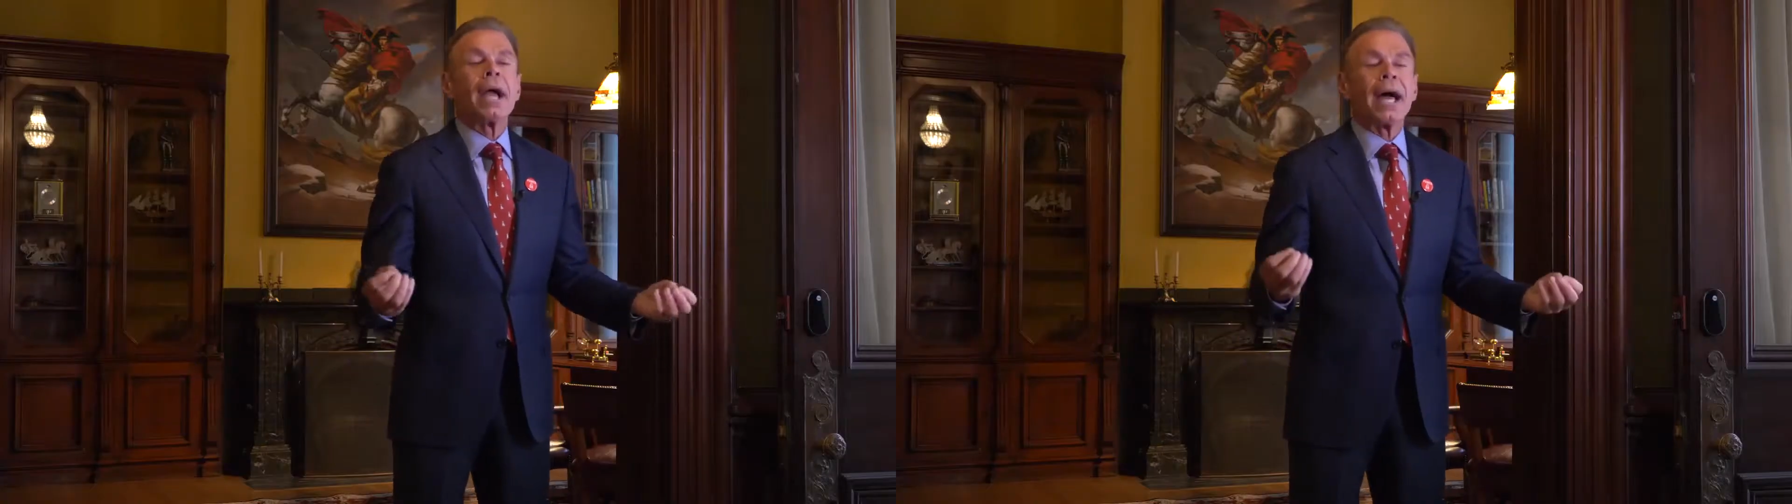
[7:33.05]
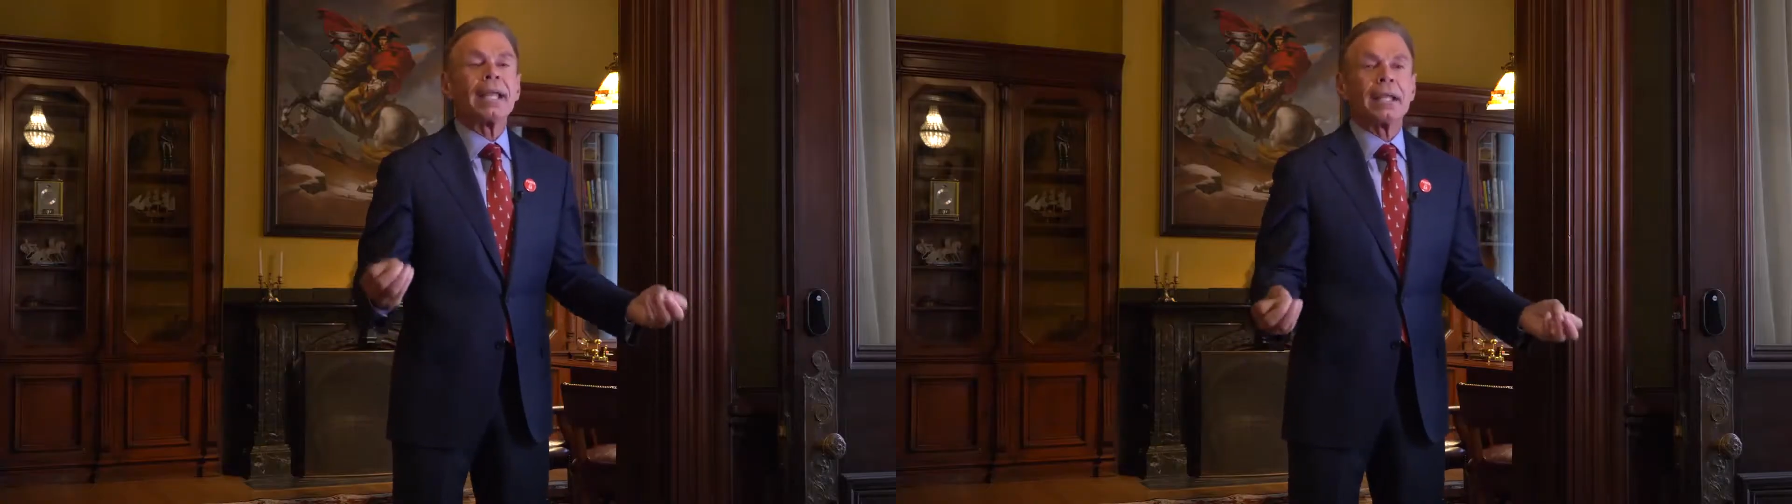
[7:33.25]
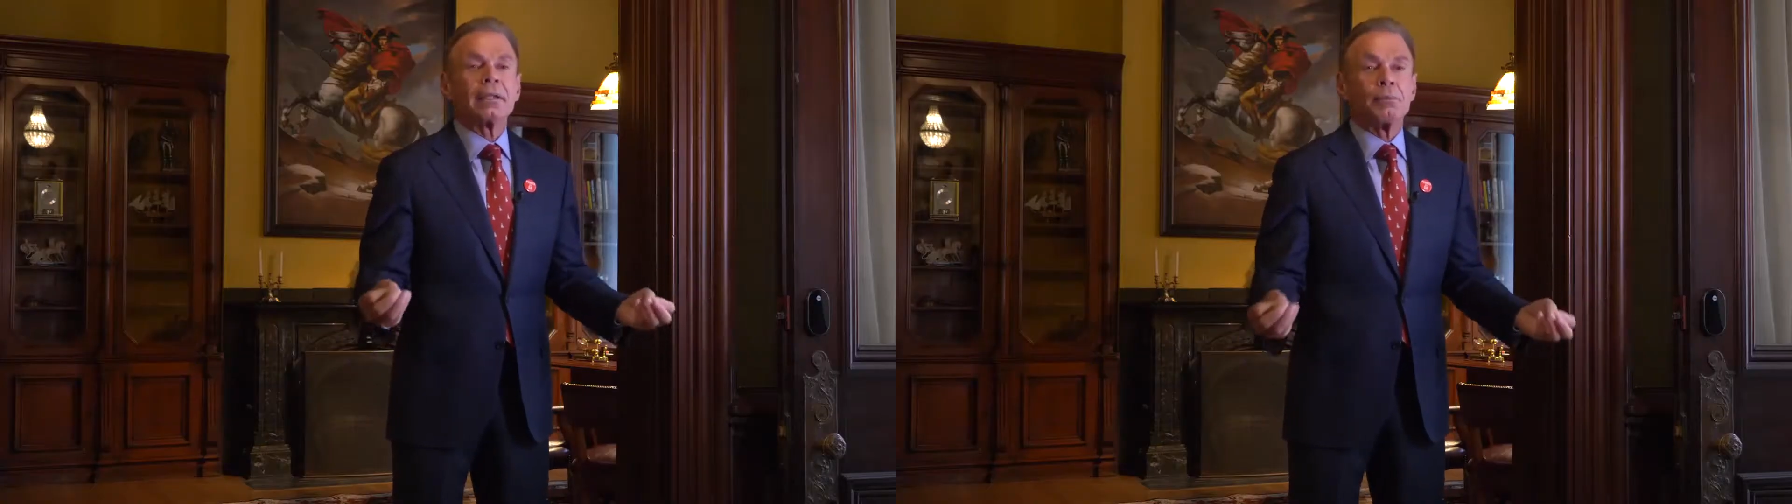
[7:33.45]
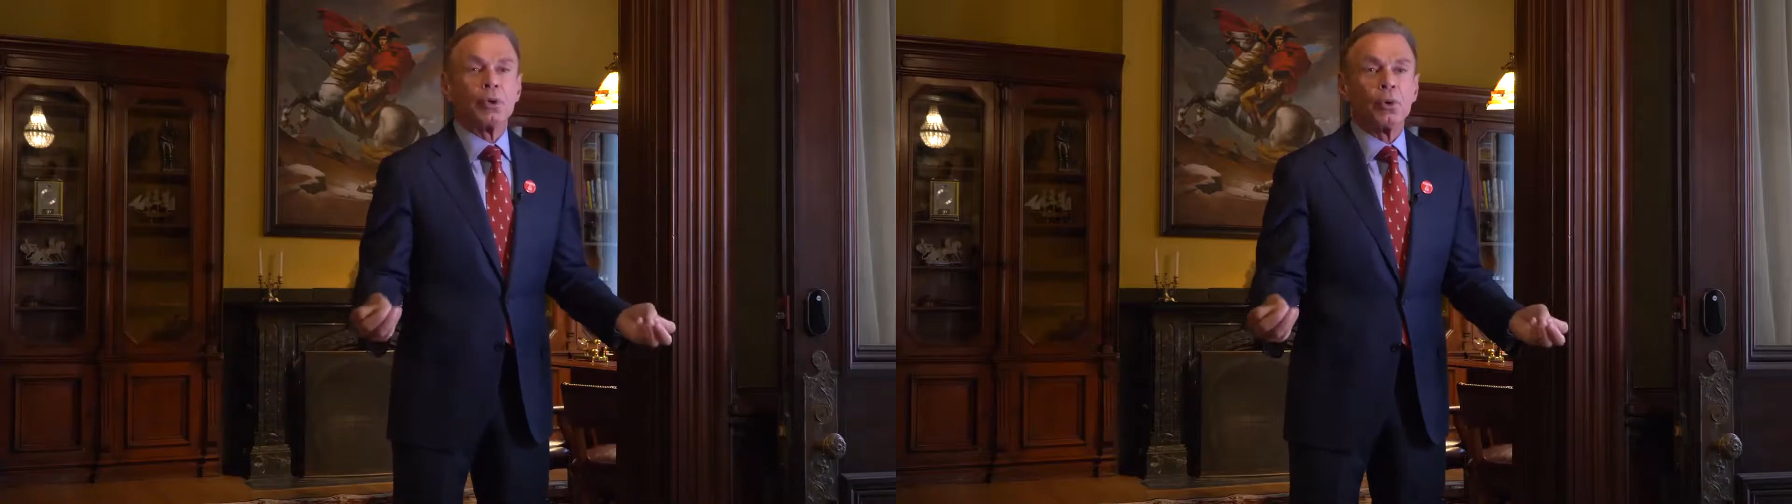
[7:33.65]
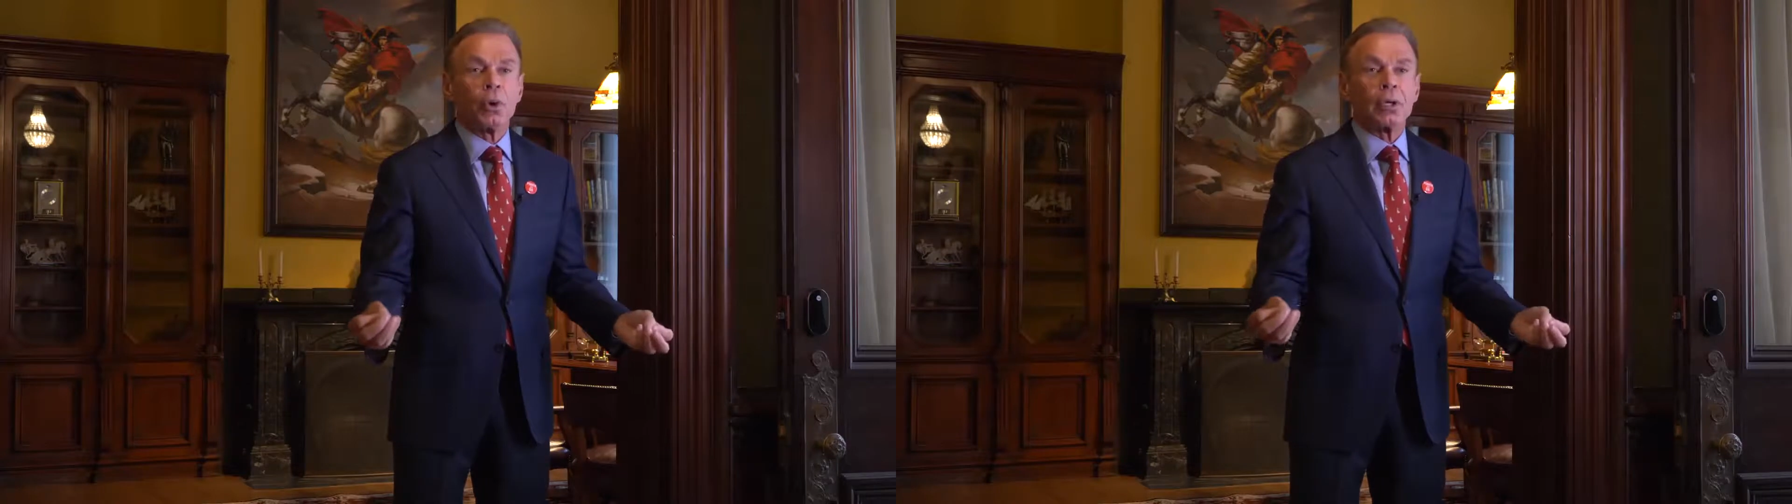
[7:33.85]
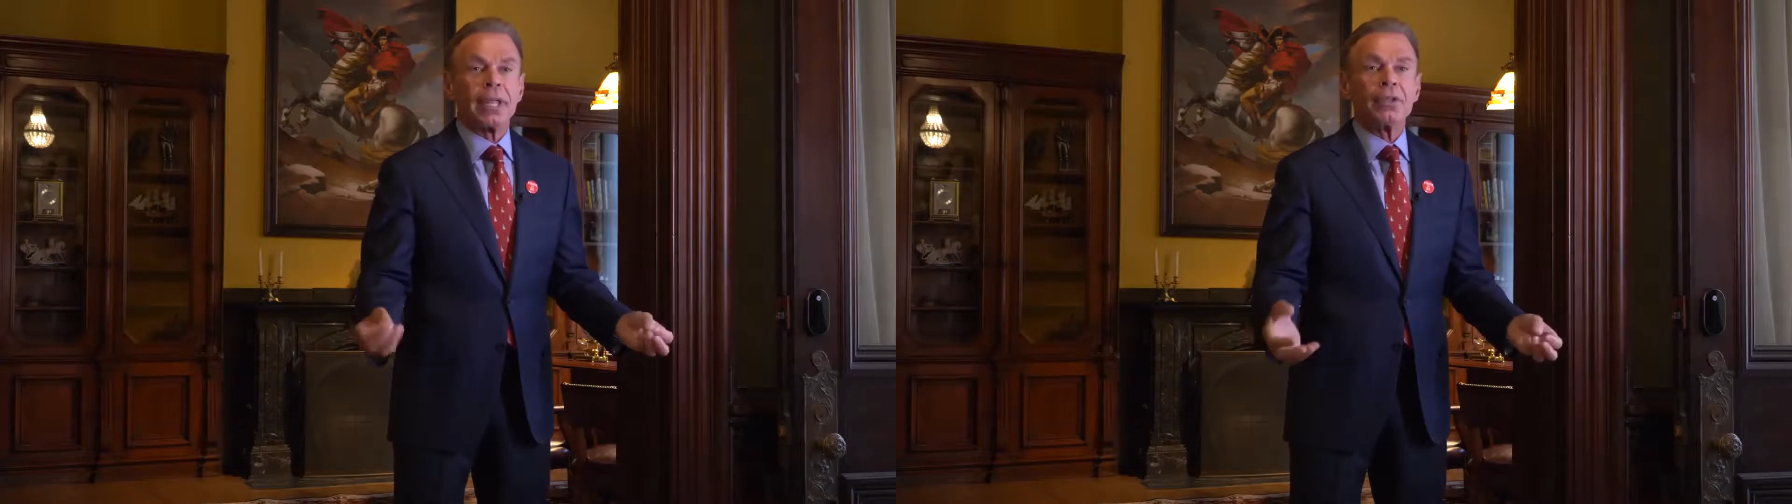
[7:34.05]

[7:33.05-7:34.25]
got to get them cured.